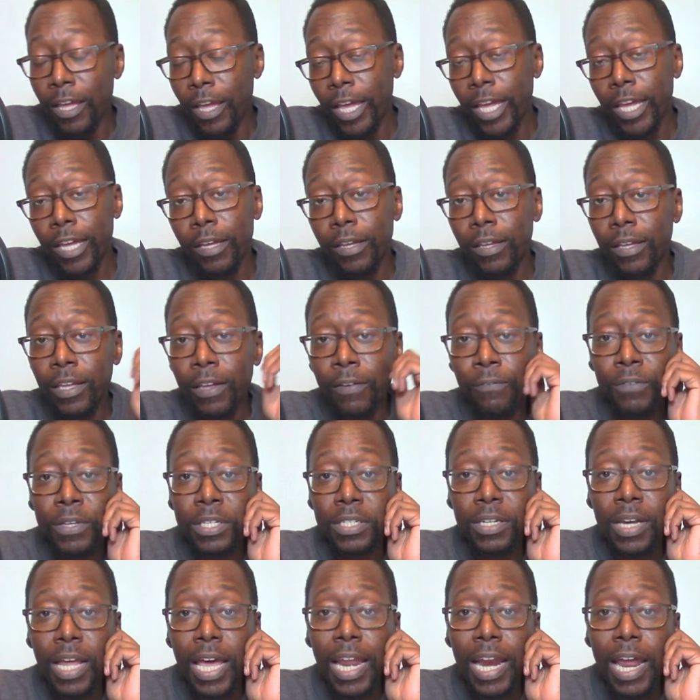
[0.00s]
hey, if
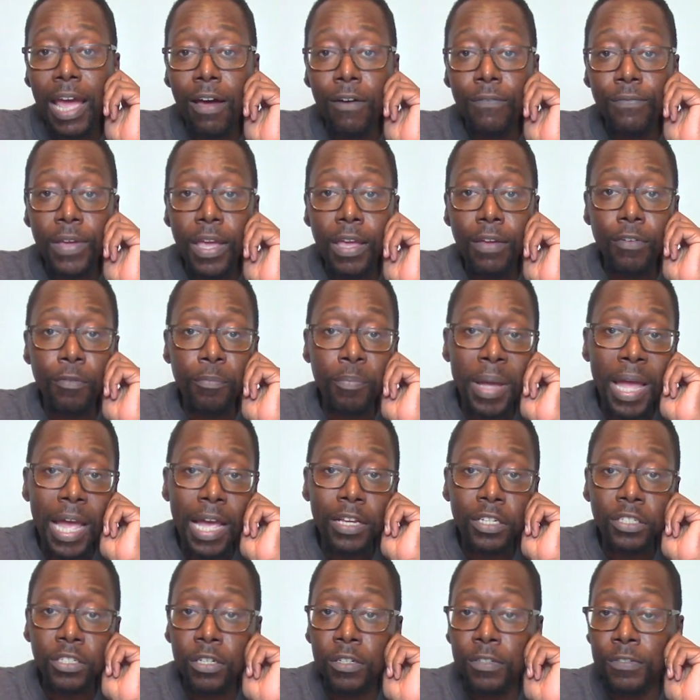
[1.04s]
it's not our favorite
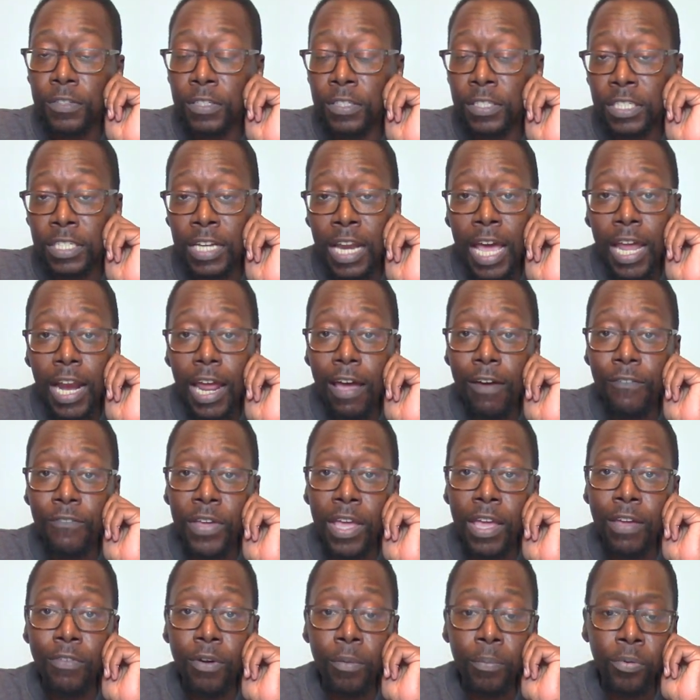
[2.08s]
pastor, if it's not our
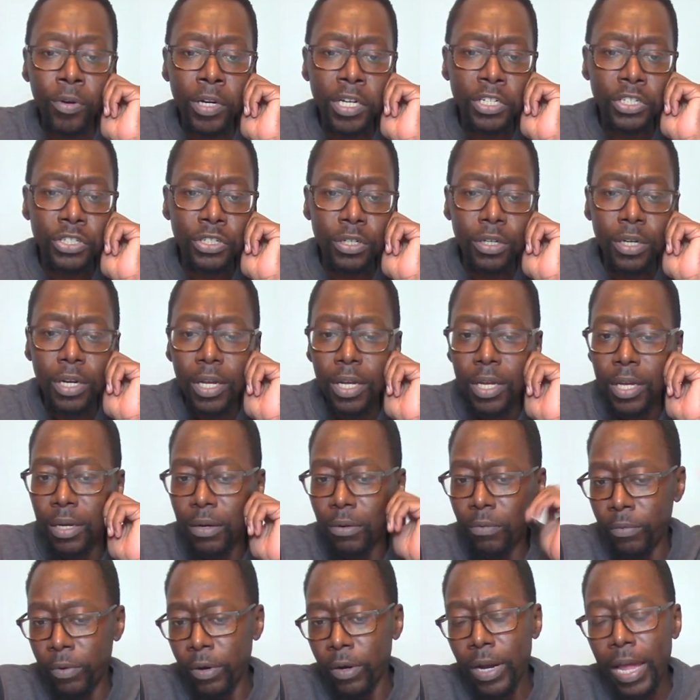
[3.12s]
favorite preacher,
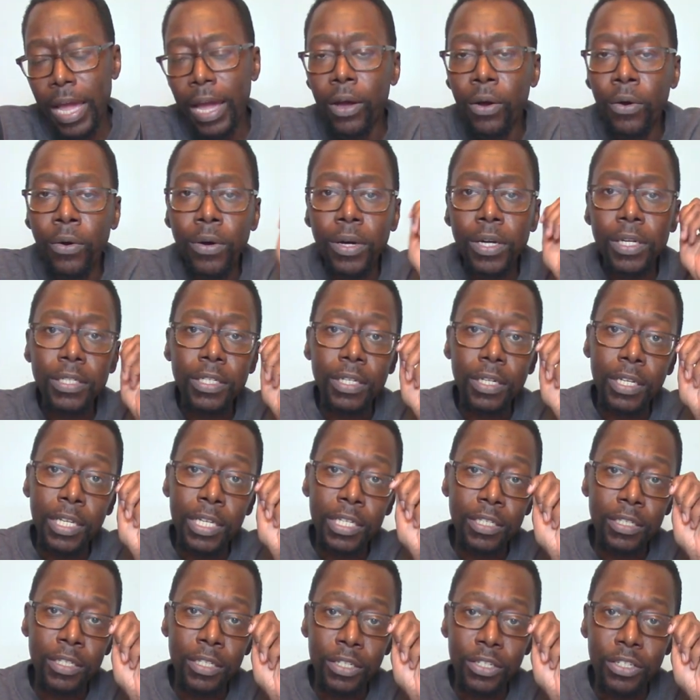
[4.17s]
we're not going to
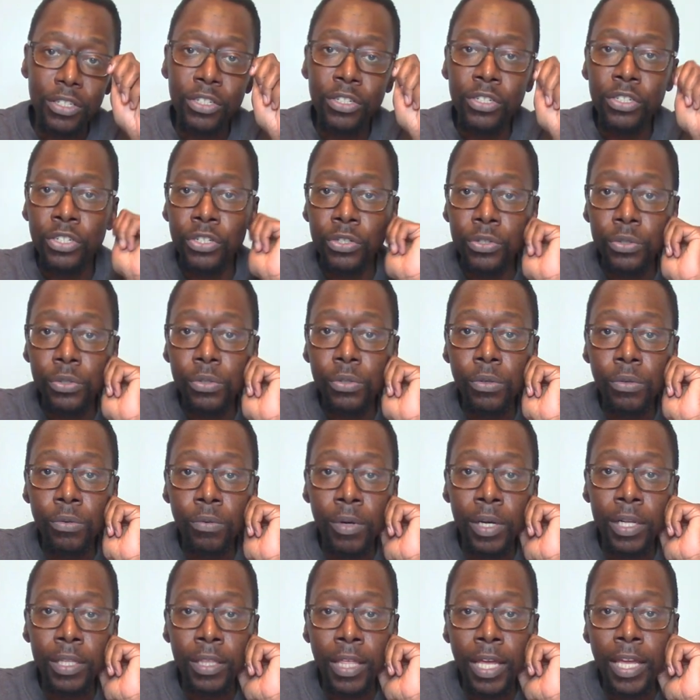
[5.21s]
listen to
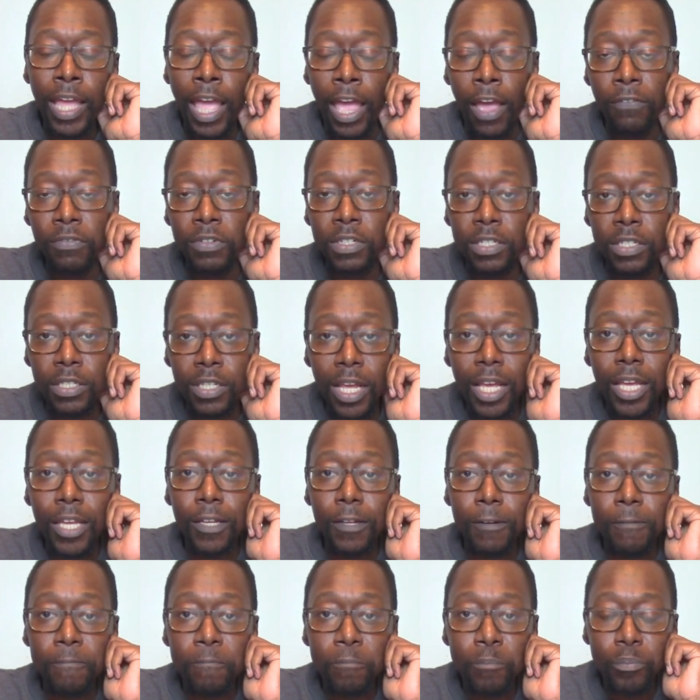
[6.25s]
what they have to say.
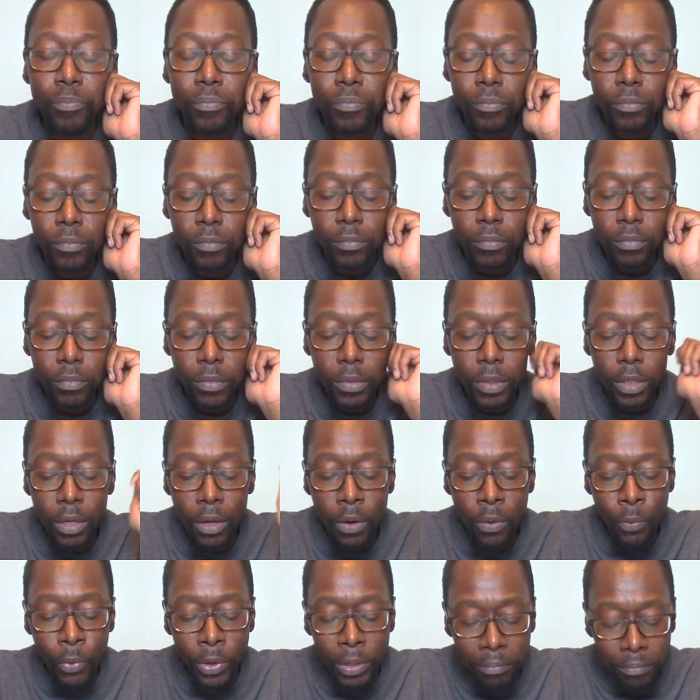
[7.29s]

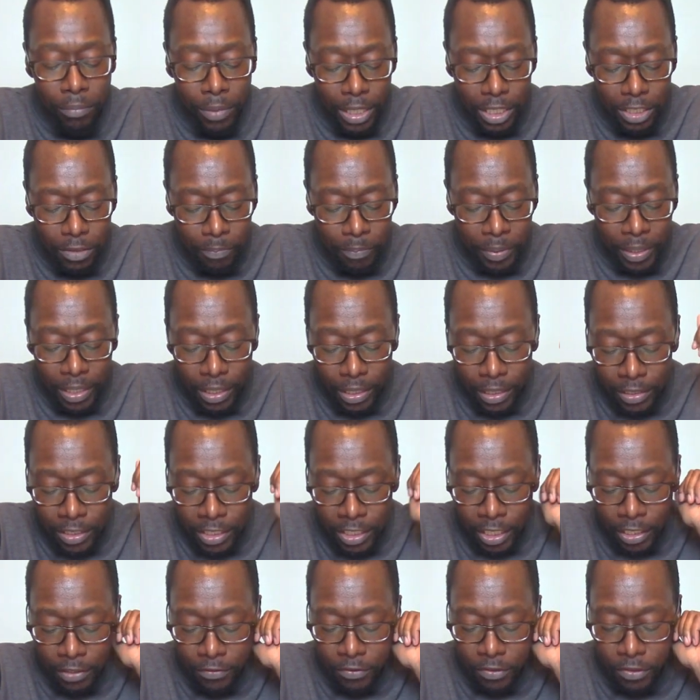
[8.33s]
We must be
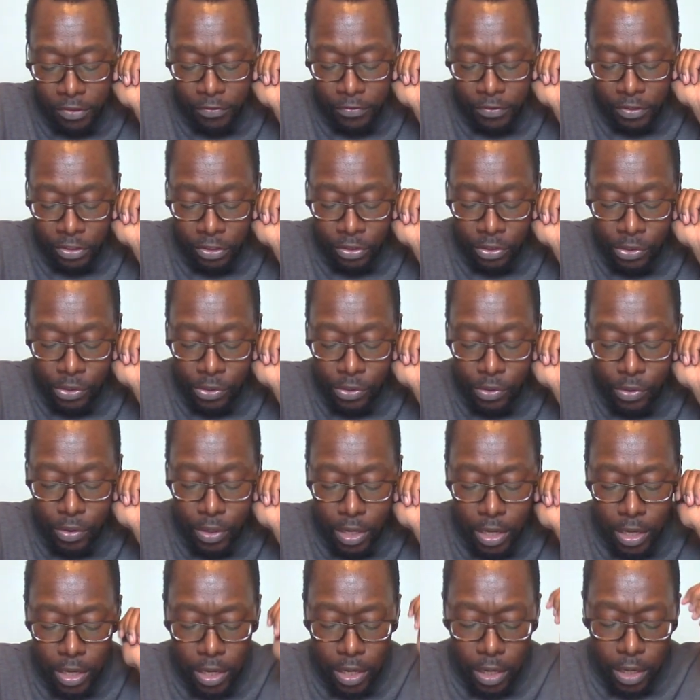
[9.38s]
attentive to
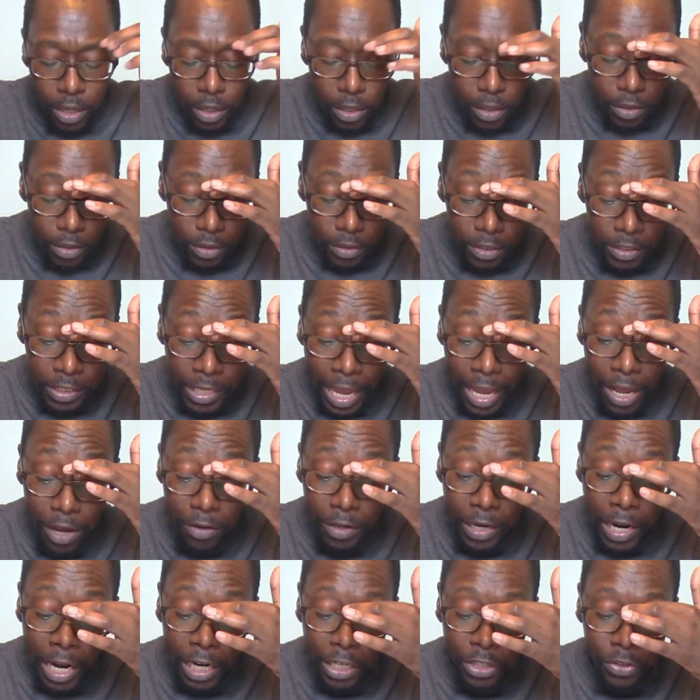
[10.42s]
sound
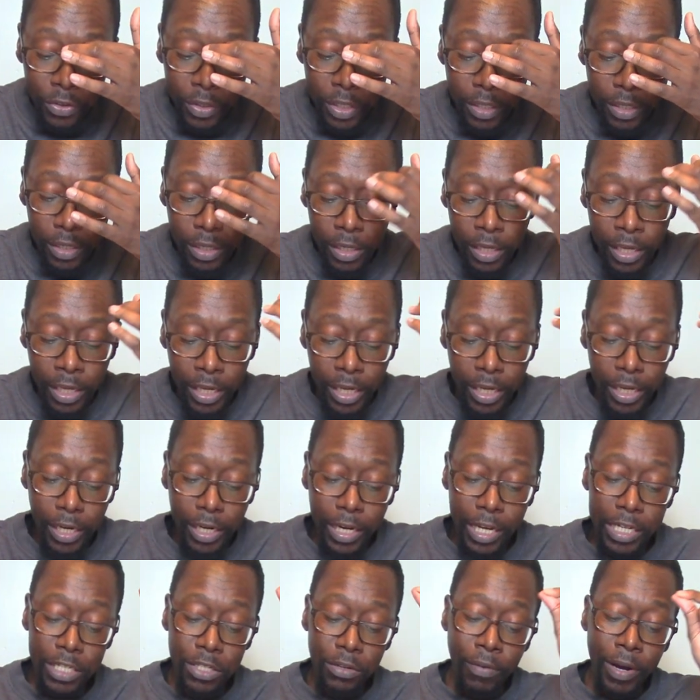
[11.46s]
doctrine. Again,
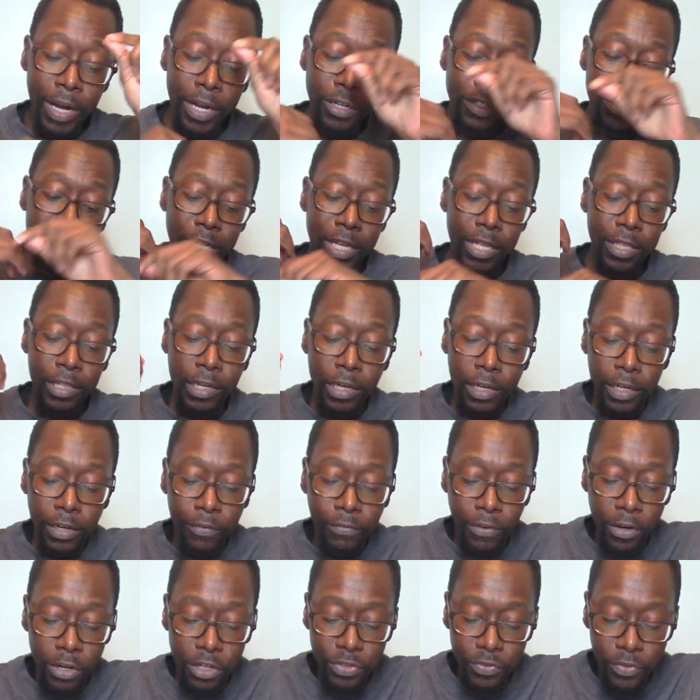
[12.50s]
as the writer said there in the
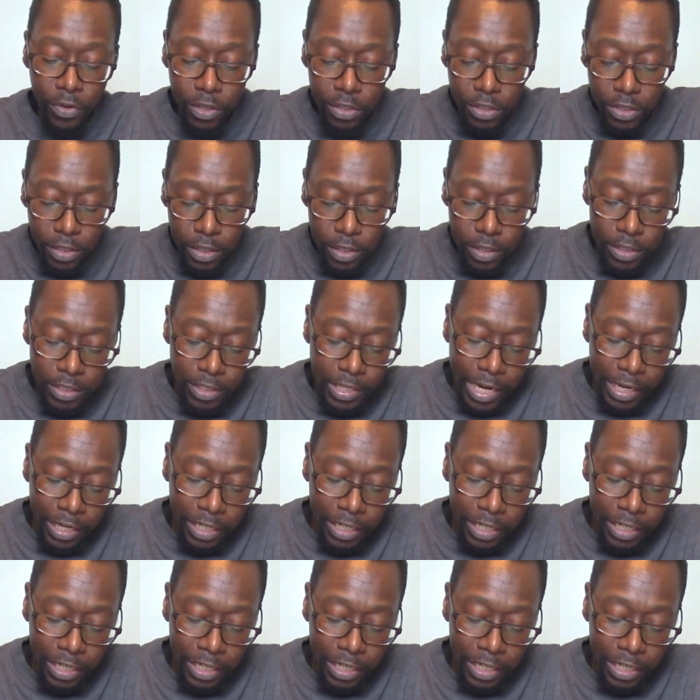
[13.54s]
1st verse of the